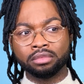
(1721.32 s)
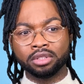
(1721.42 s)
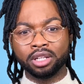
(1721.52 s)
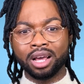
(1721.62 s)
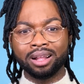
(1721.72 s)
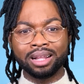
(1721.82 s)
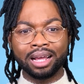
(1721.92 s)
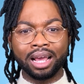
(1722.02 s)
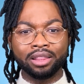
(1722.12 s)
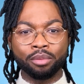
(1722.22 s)
Did y'all
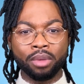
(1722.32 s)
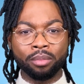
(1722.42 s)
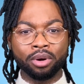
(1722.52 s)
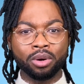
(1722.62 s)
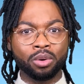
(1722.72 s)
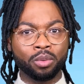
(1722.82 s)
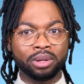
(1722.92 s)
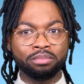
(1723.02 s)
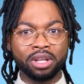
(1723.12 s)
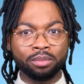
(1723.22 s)
not get the memo?
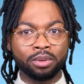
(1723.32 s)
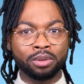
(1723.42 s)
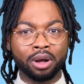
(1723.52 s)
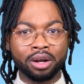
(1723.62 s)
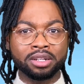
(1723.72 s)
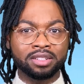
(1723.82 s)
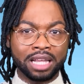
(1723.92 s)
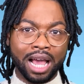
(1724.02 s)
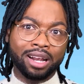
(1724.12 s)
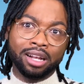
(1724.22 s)
When people are
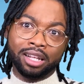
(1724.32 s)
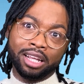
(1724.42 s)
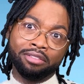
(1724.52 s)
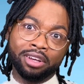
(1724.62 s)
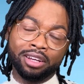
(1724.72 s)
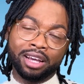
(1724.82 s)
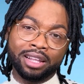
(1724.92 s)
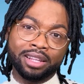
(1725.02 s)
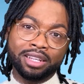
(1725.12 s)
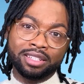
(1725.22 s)
sad and leaving
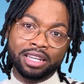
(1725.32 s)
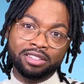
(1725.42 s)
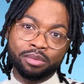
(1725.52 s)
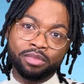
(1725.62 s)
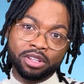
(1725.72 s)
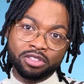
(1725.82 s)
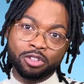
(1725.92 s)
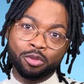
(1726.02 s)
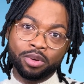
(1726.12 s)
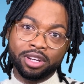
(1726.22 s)
and they say something
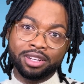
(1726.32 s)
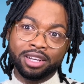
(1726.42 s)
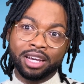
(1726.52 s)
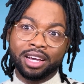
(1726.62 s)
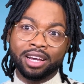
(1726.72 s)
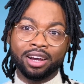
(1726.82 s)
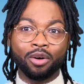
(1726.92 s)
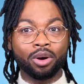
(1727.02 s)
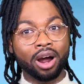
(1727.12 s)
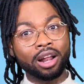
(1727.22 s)
stupid
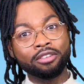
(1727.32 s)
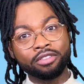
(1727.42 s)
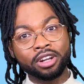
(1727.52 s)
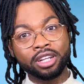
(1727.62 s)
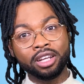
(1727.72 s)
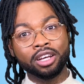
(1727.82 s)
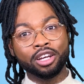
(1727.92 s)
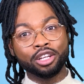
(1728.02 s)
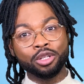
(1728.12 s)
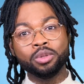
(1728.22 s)
or unfunny,
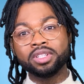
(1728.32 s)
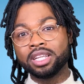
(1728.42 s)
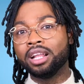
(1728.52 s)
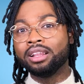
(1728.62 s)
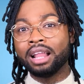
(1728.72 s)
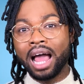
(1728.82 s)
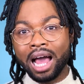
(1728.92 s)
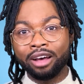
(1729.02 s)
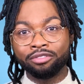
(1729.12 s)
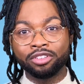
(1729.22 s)
you still
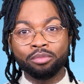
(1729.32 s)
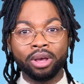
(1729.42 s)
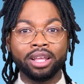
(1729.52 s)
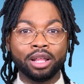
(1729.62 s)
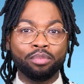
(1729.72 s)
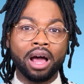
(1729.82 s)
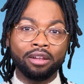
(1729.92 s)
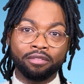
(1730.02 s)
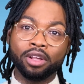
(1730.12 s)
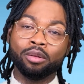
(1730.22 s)
laugh to make them
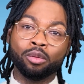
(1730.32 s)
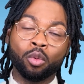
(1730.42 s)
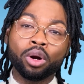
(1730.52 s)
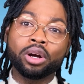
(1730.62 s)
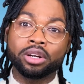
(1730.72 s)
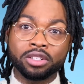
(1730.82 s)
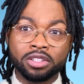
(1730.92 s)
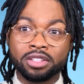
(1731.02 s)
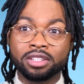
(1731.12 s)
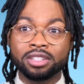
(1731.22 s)
not feel
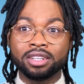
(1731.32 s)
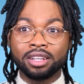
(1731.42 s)
worse.